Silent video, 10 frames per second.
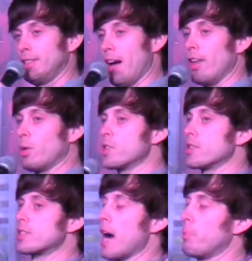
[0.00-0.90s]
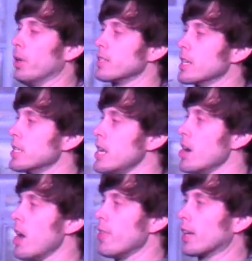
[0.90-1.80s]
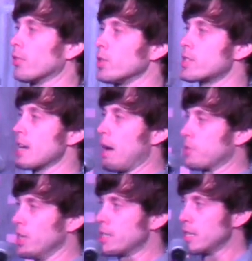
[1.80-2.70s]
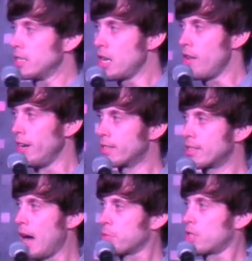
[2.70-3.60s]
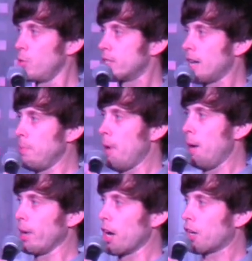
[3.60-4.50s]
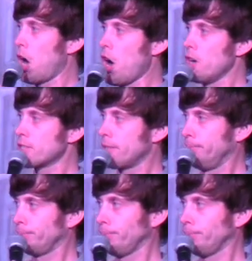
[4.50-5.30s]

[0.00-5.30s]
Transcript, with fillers: I think we should stop hunting deer. I think if we stopped hunting deer, they'd stop suicide bombing our cars.